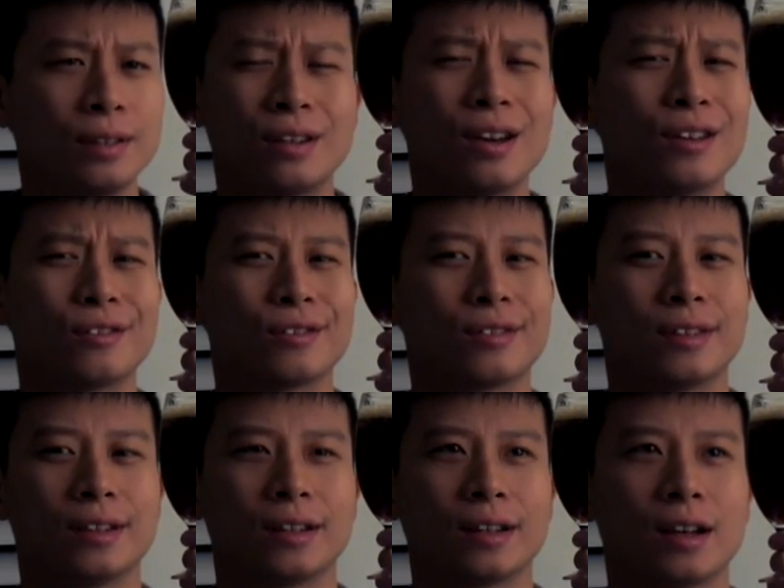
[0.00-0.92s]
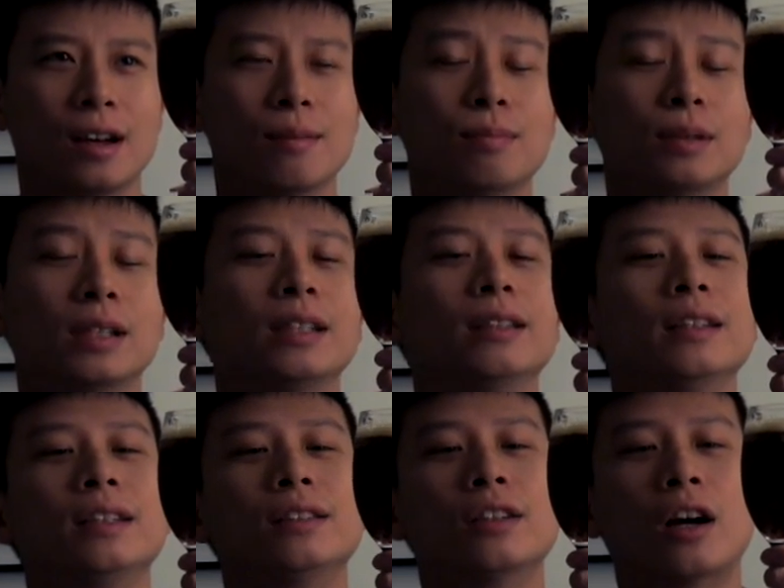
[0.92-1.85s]
not
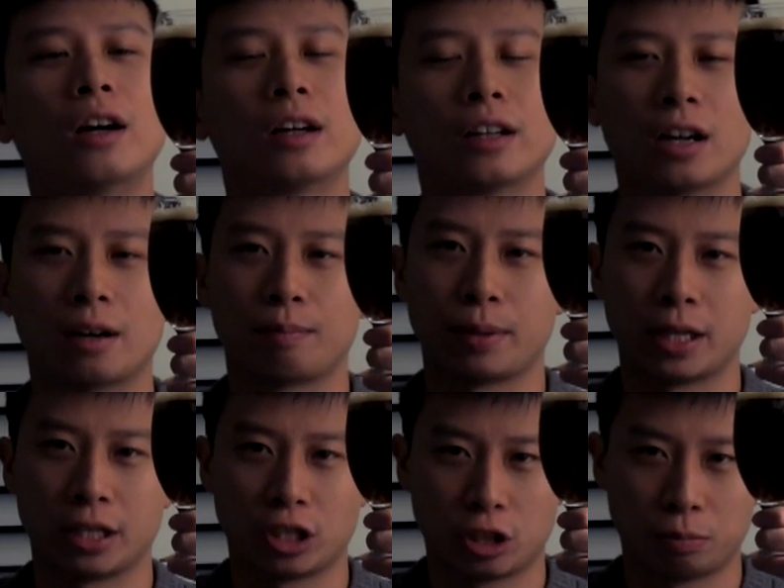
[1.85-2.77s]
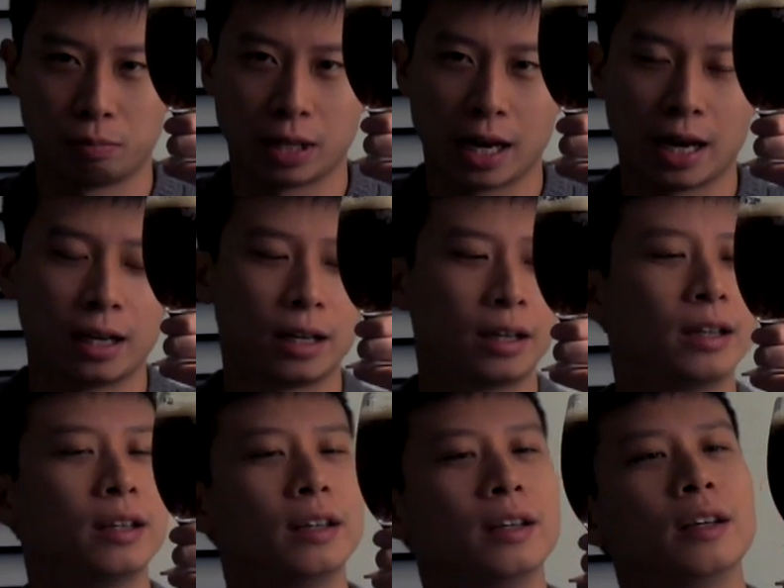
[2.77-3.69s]
completely dark, not pitch black,
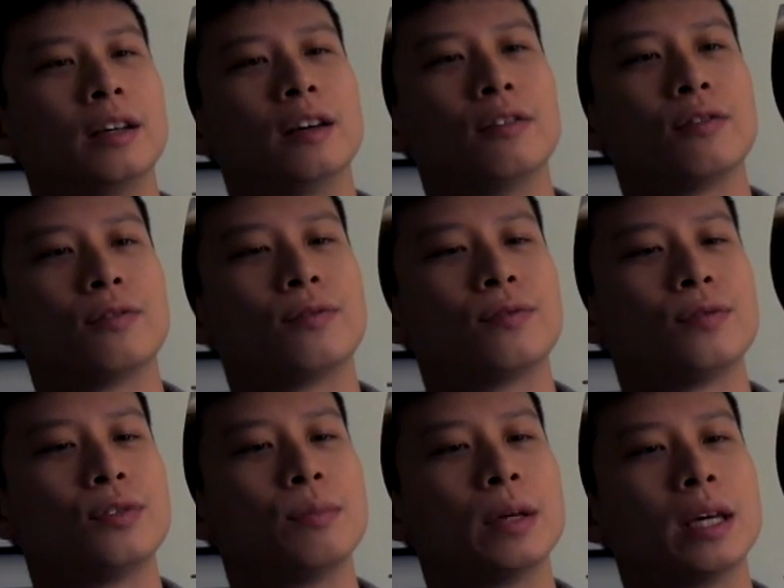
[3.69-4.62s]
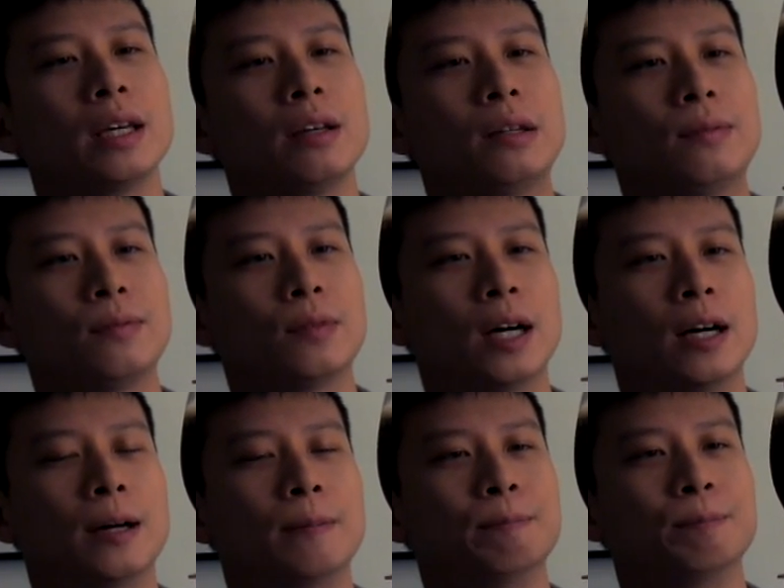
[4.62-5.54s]
if you may.
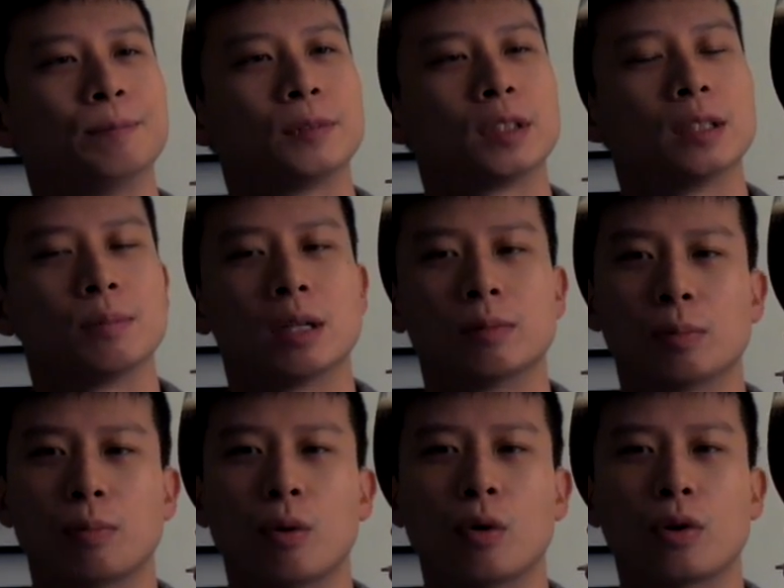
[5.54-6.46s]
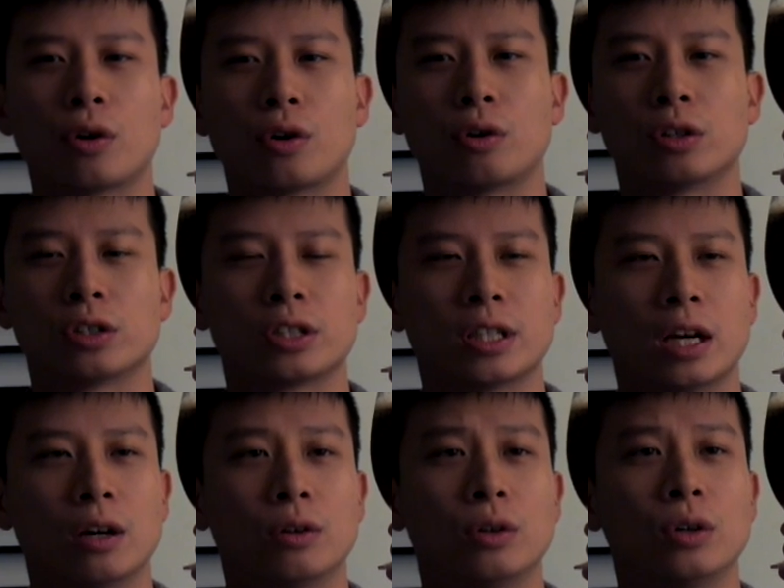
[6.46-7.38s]
Sometimes a porter or a
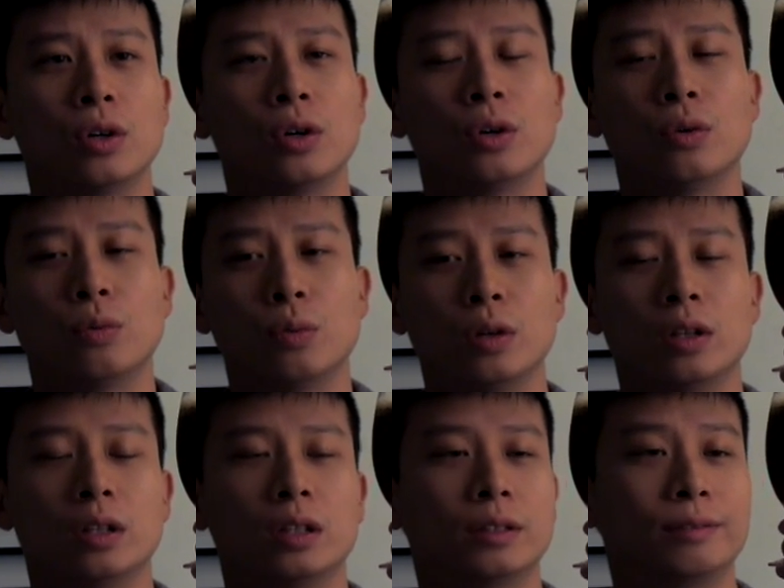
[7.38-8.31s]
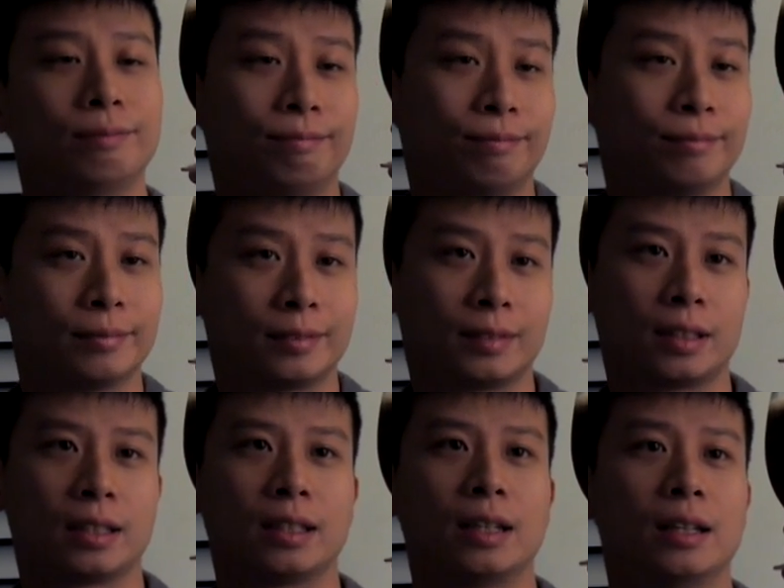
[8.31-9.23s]
stout will
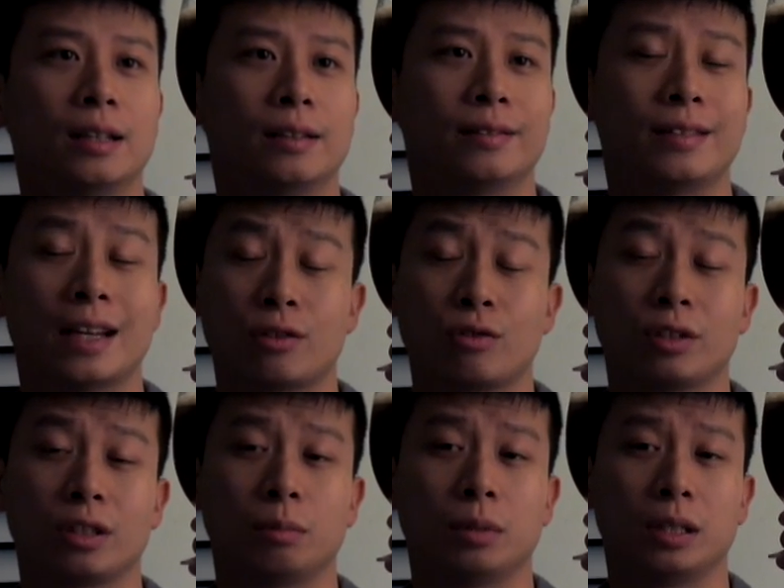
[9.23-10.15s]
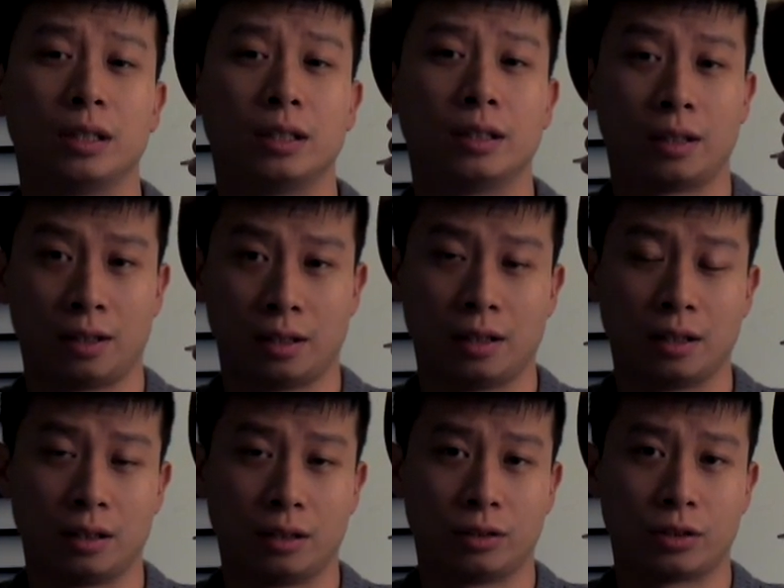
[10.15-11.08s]
naturally be
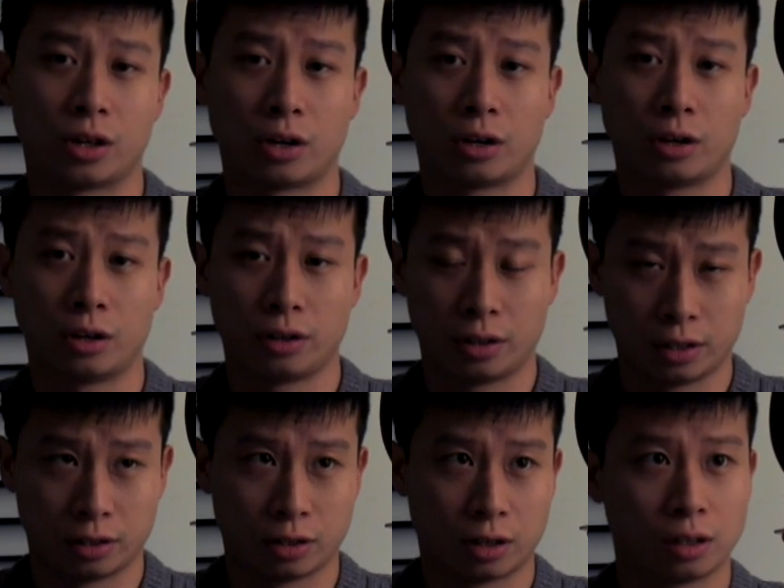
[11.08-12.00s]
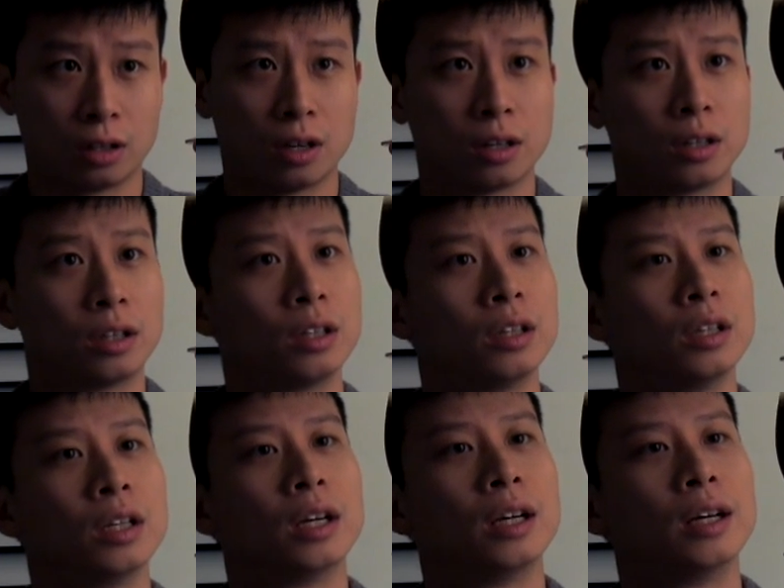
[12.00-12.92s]
a little darker than a dark lager.
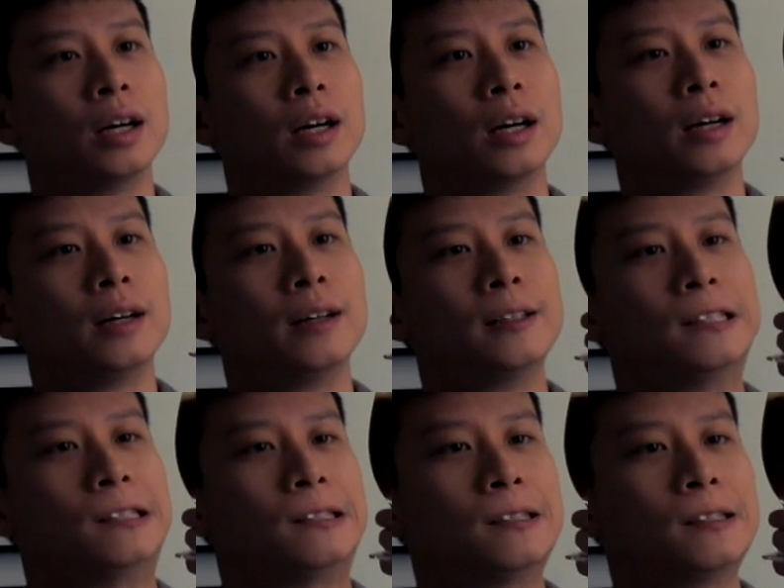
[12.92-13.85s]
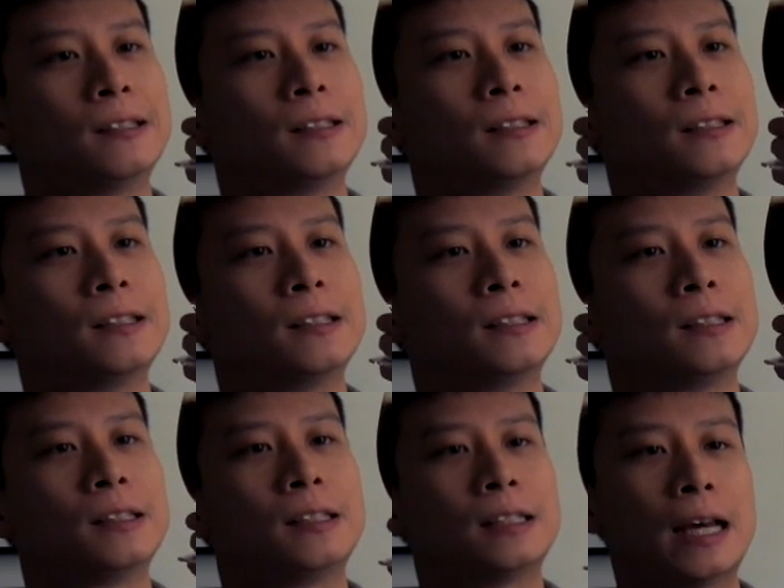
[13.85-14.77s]

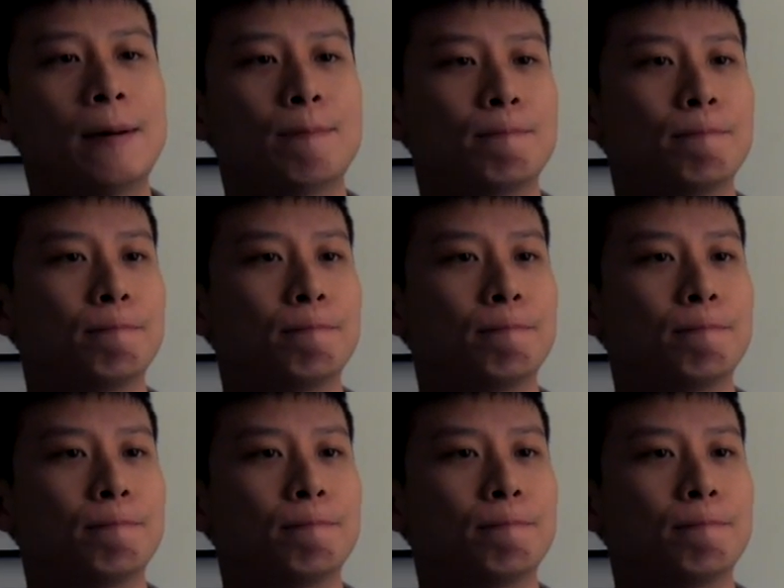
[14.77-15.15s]
Yeah,